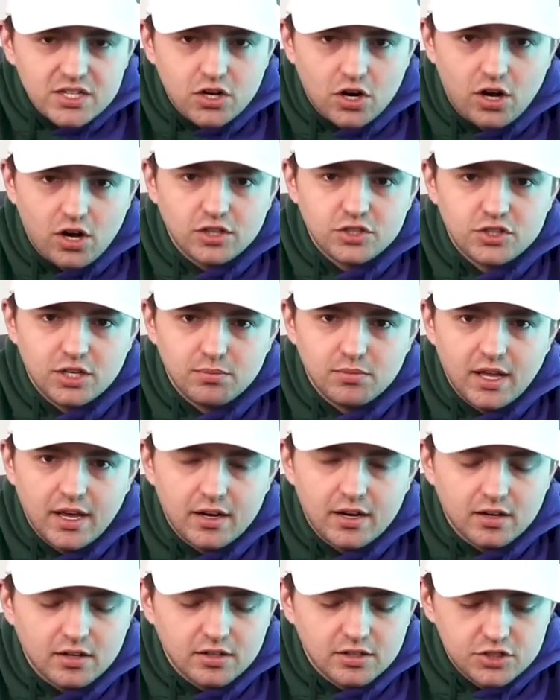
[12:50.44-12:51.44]
call Jim
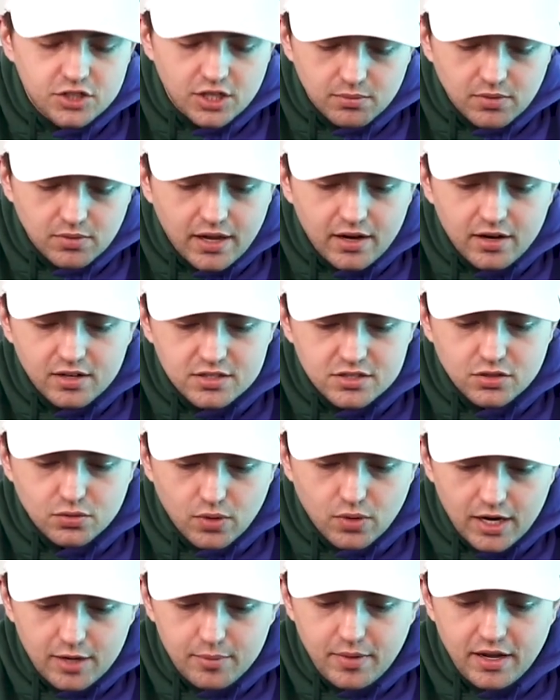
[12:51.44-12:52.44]
Leonard. Jim Leonard is the
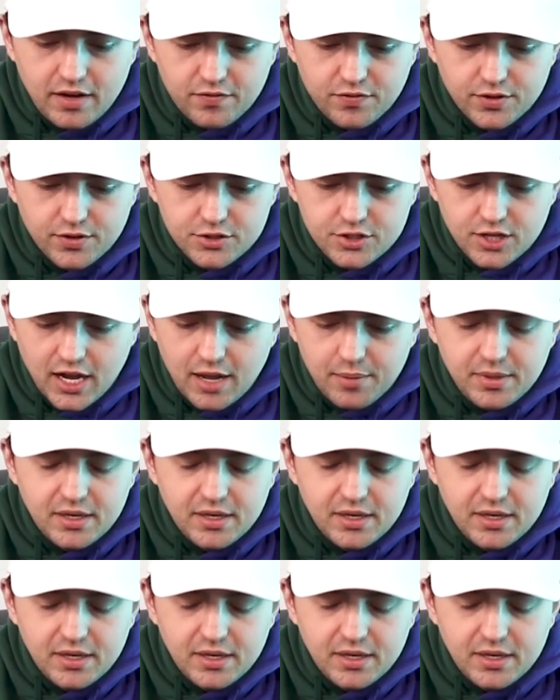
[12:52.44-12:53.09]
right man for the job.